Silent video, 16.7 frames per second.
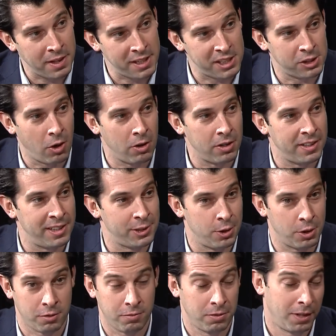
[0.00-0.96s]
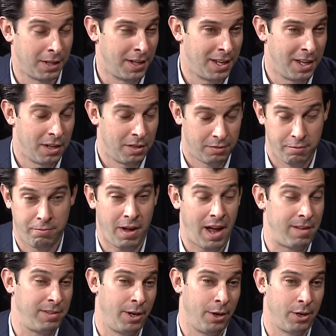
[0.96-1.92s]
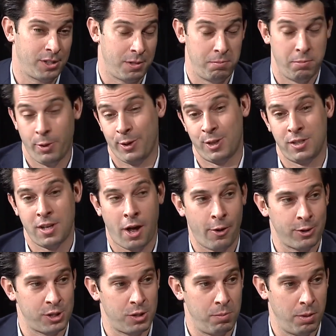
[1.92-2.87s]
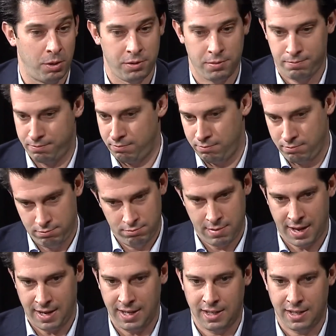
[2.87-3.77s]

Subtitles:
when they started, it took 5 years and millions of dollars to build any